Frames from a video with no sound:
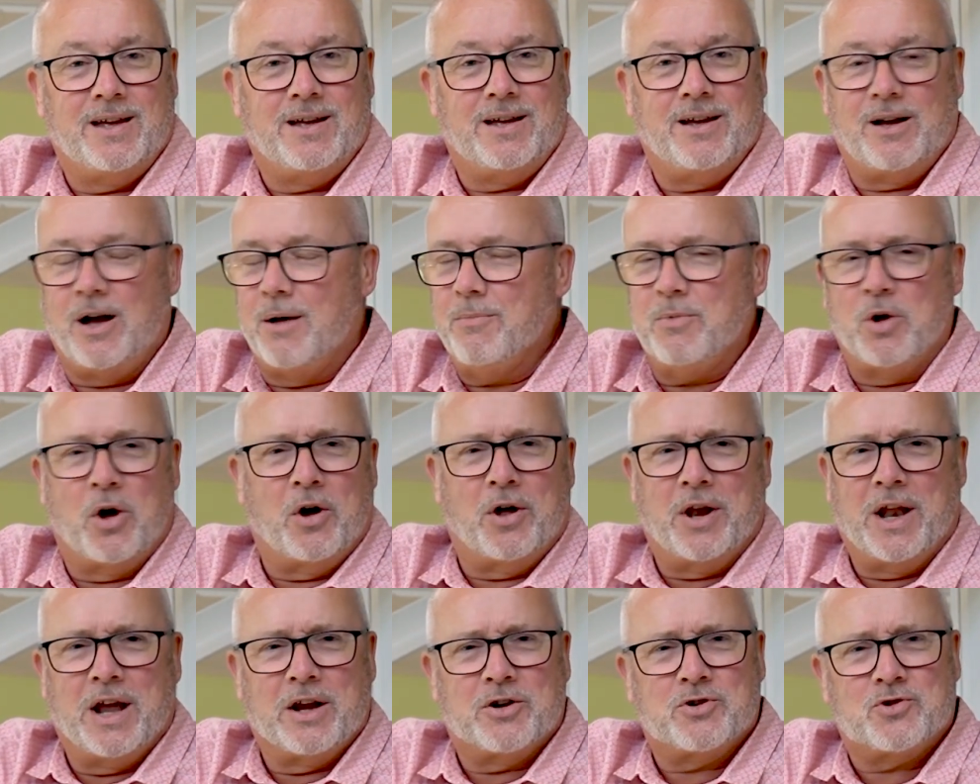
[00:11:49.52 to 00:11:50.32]
I'm
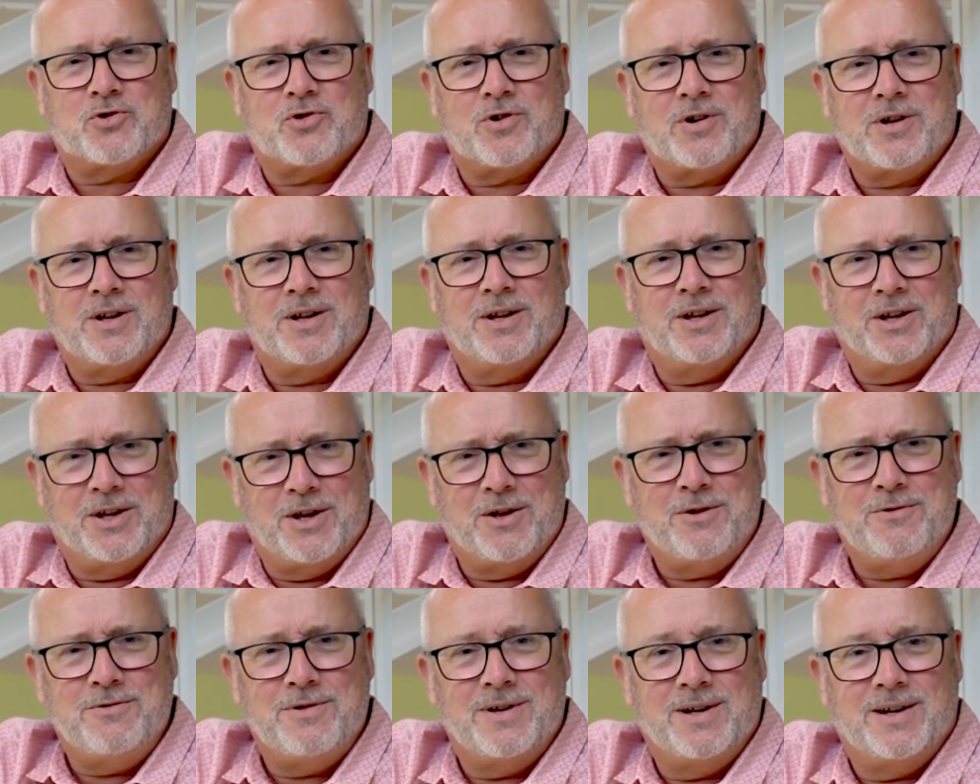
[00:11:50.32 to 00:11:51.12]
not an extra, are
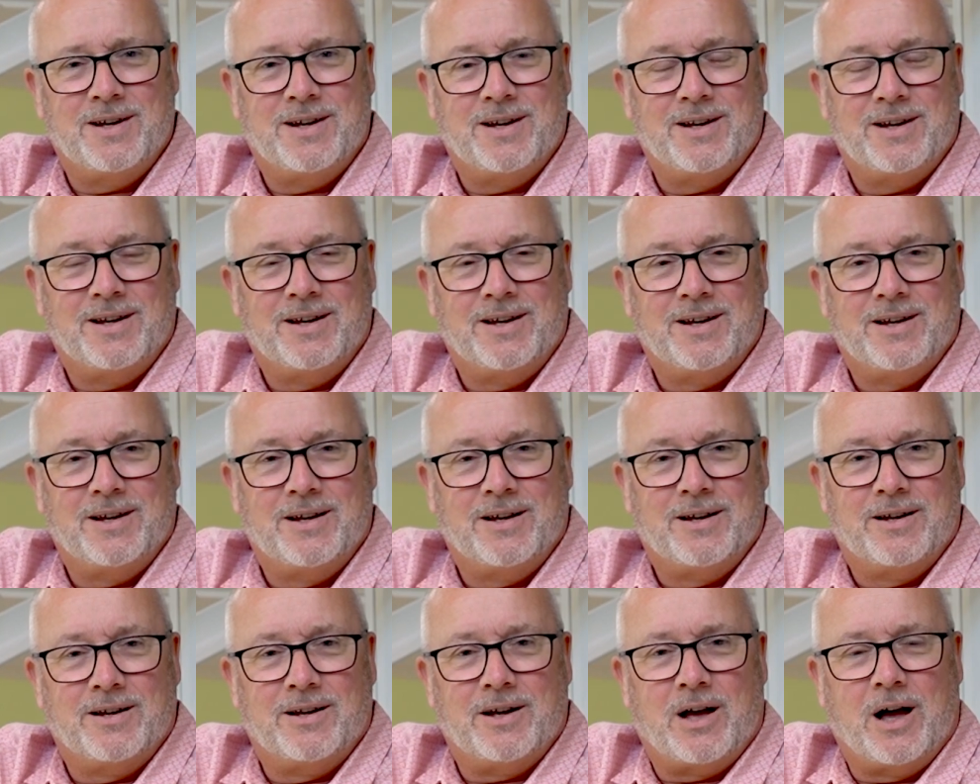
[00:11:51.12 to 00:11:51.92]
you?
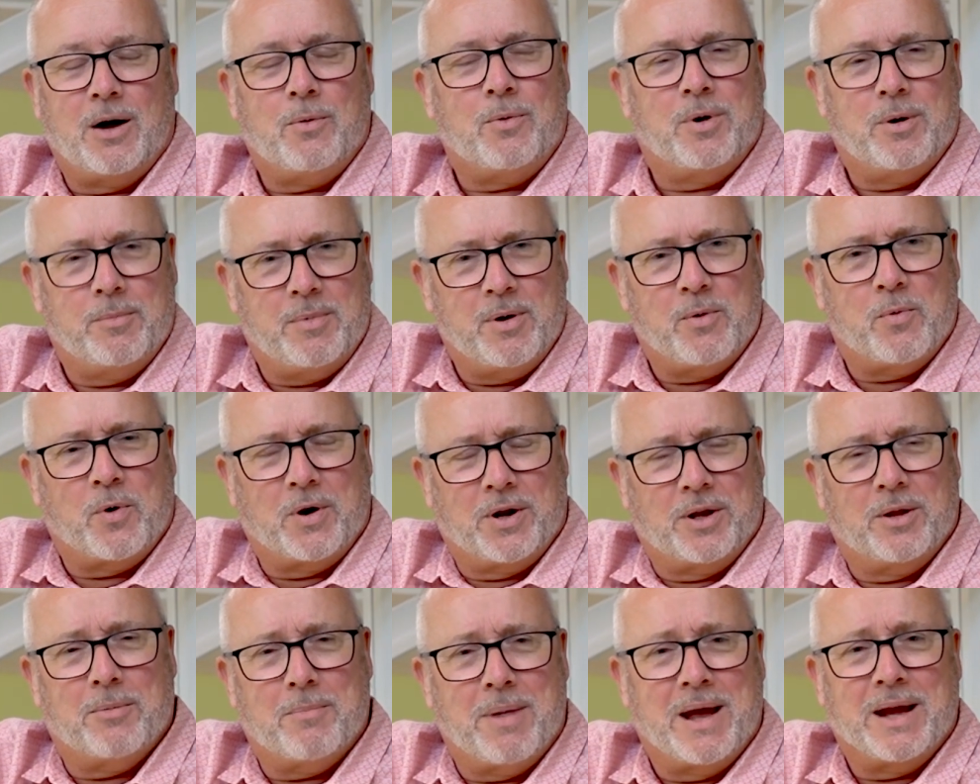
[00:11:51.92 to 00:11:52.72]
I want to be
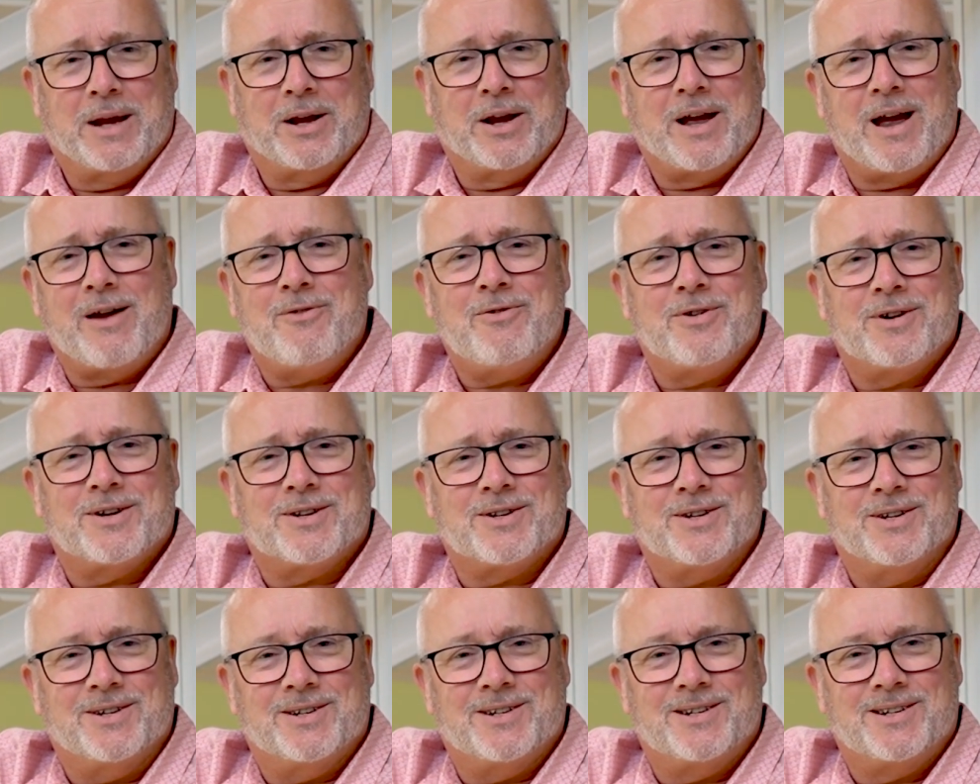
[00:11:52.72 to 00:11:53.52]
one of the main
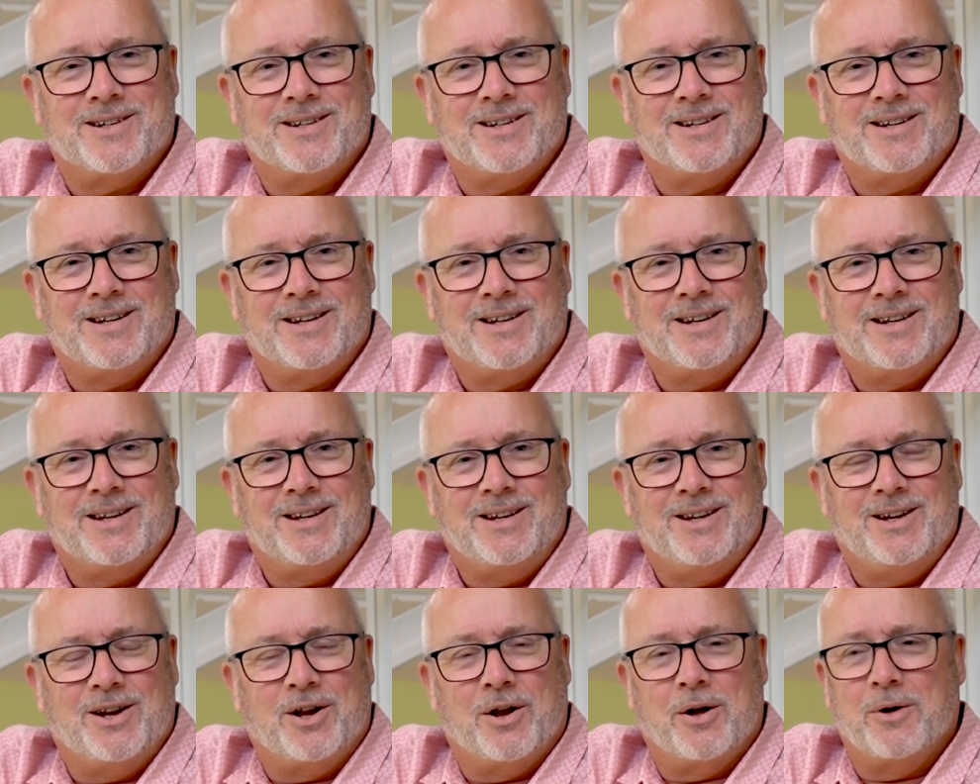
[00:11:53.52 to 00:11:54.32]
characters.
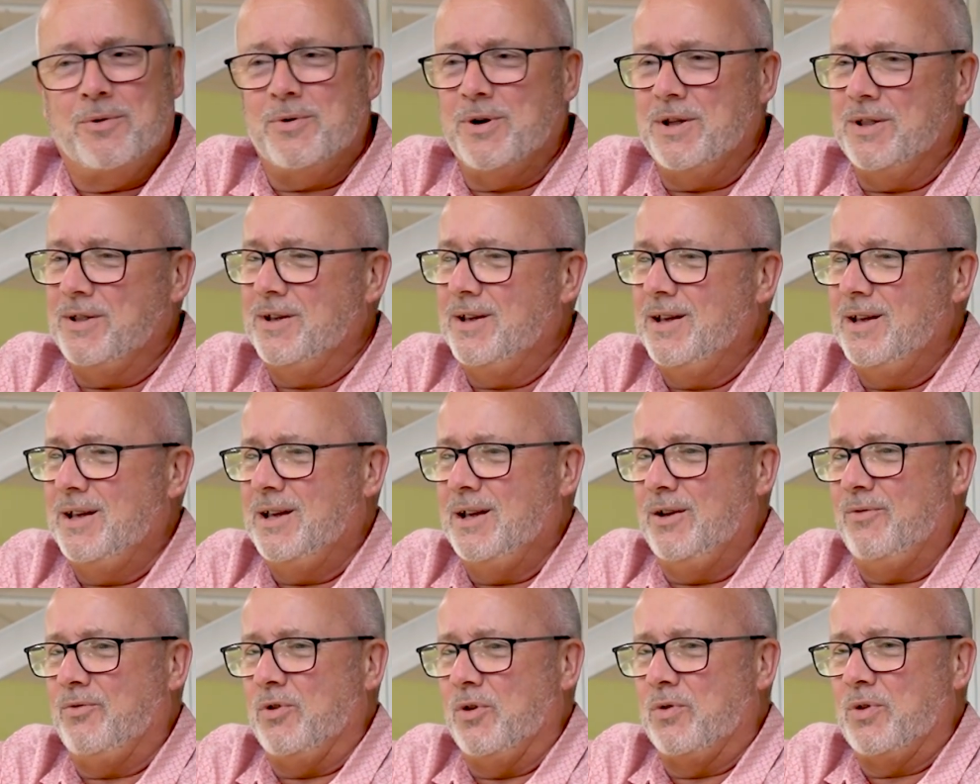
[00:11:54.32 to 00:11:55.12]
You know, and
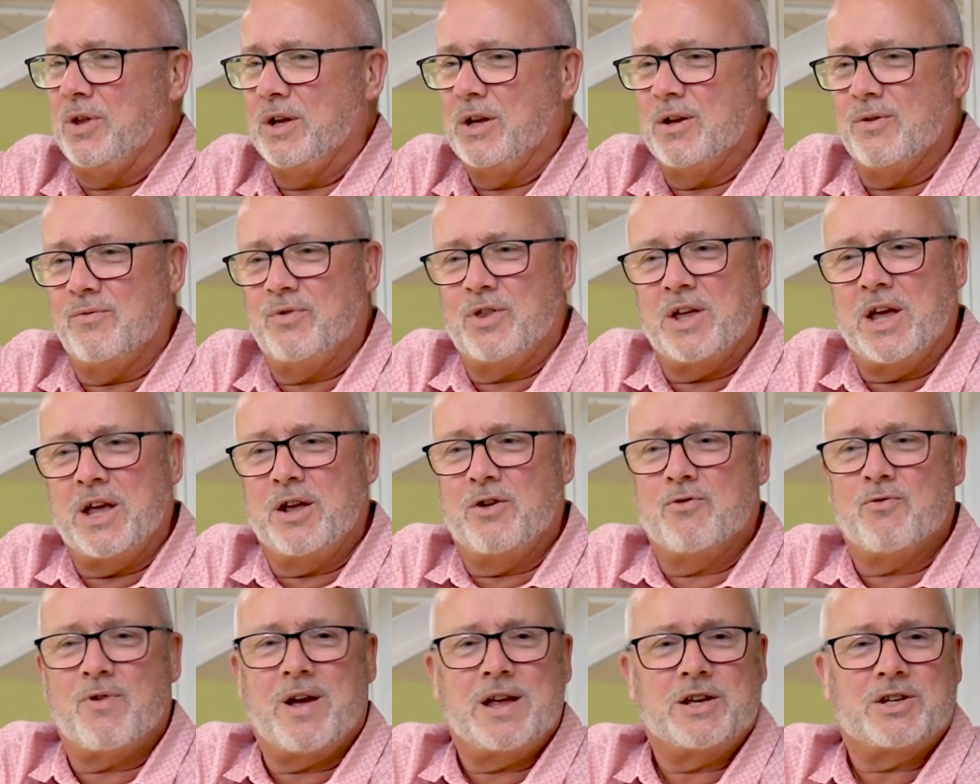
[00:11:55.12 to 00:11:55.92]
if you think of the
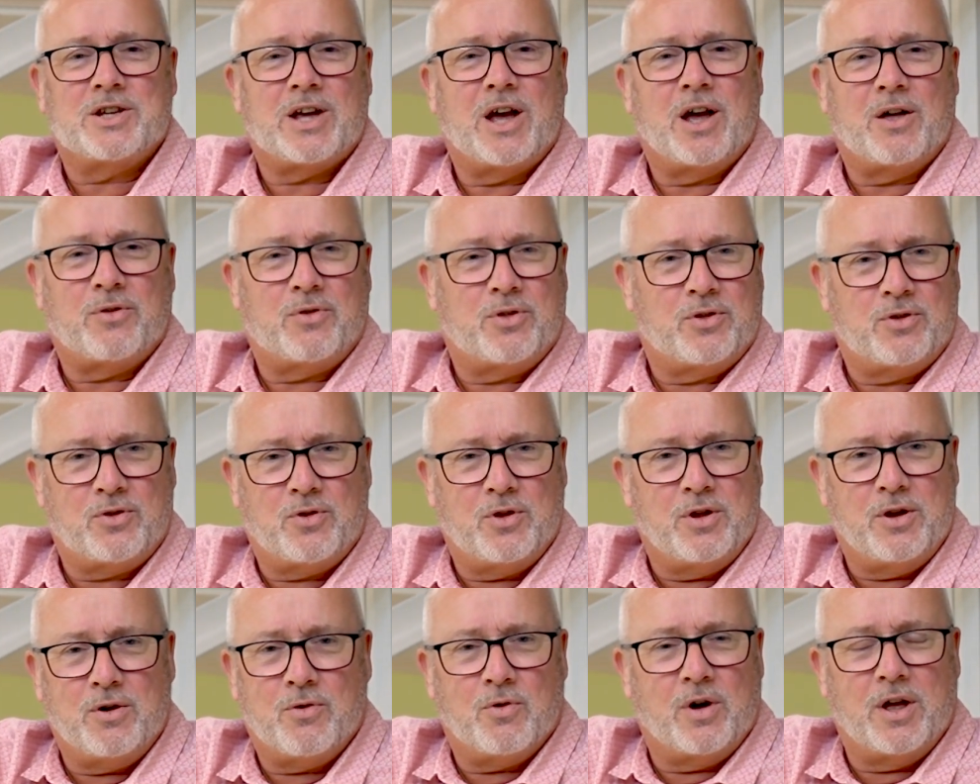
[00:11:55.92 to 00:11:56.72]
great
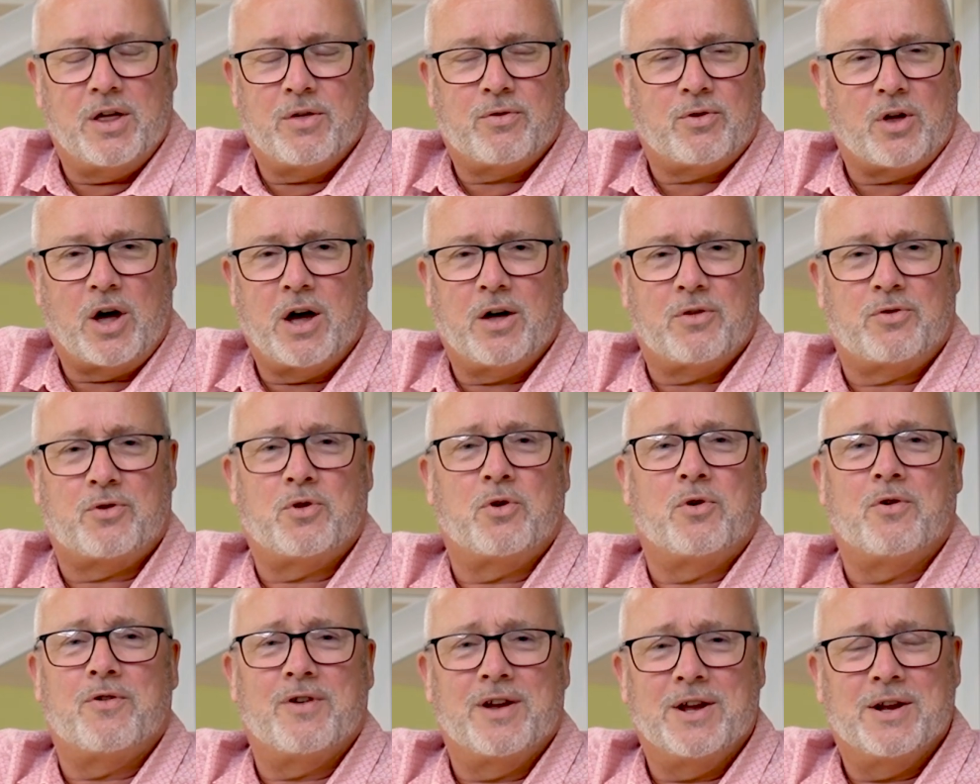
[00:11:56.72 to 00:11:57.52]

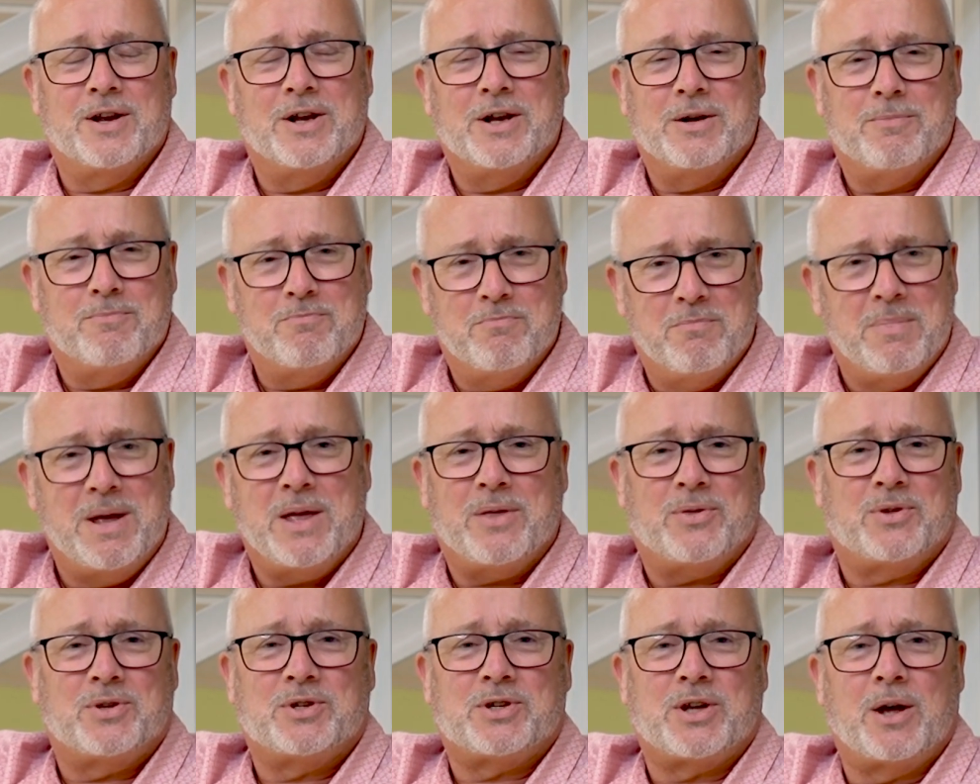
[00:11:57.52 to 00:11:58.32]
Arthurian
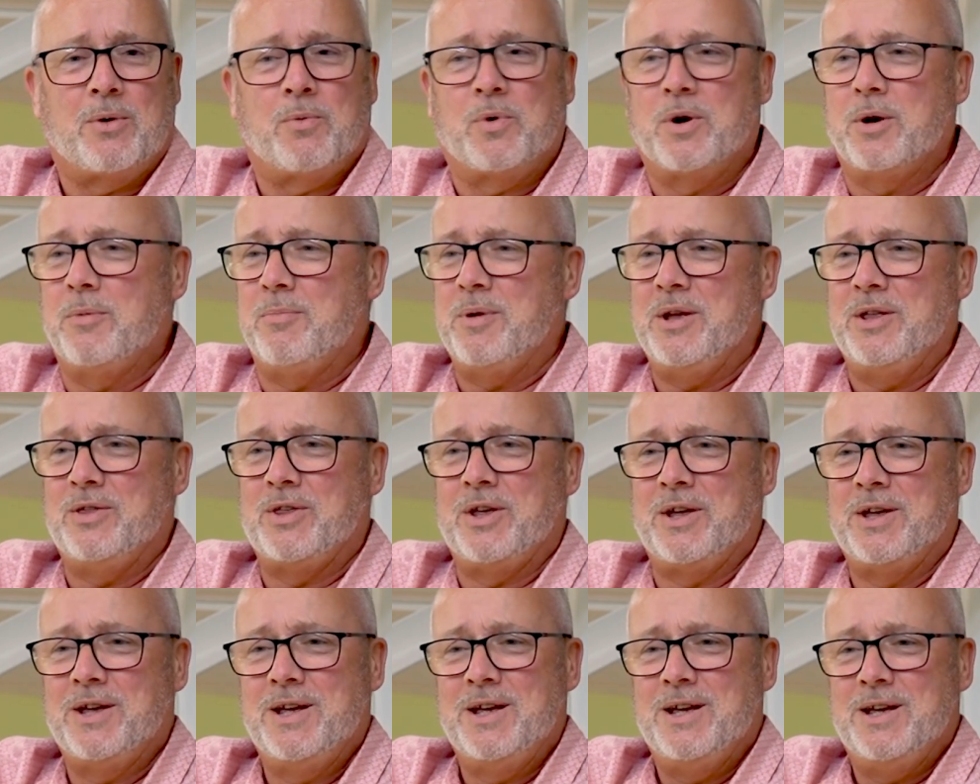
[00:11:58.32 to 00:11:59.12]
myths, I want to be
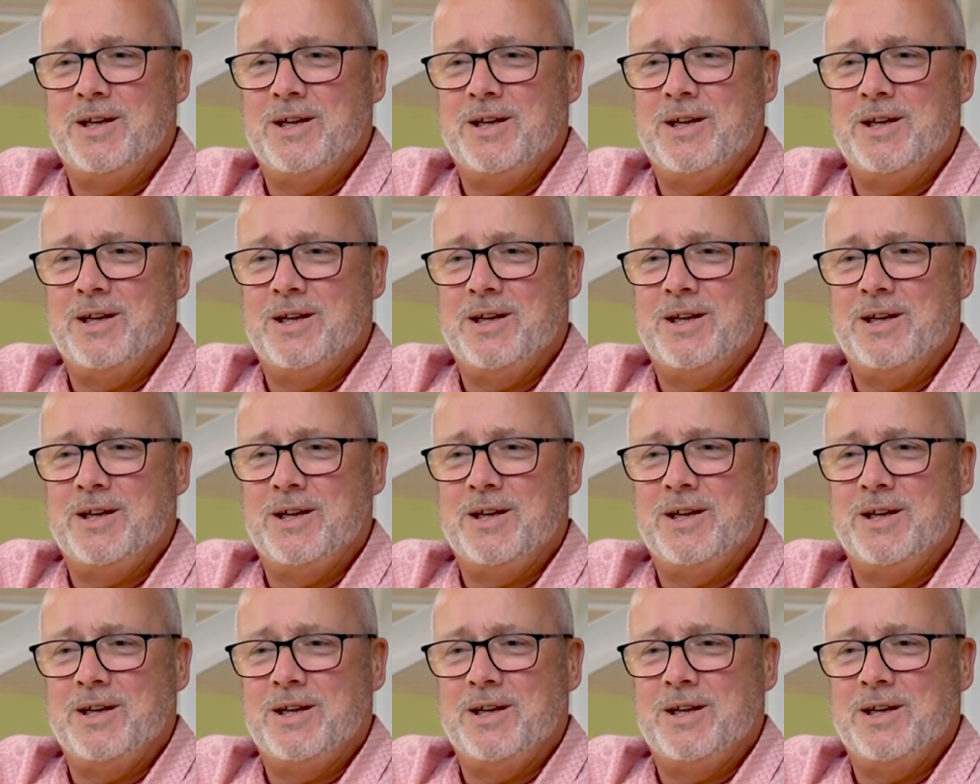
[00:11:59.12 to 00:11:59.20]
the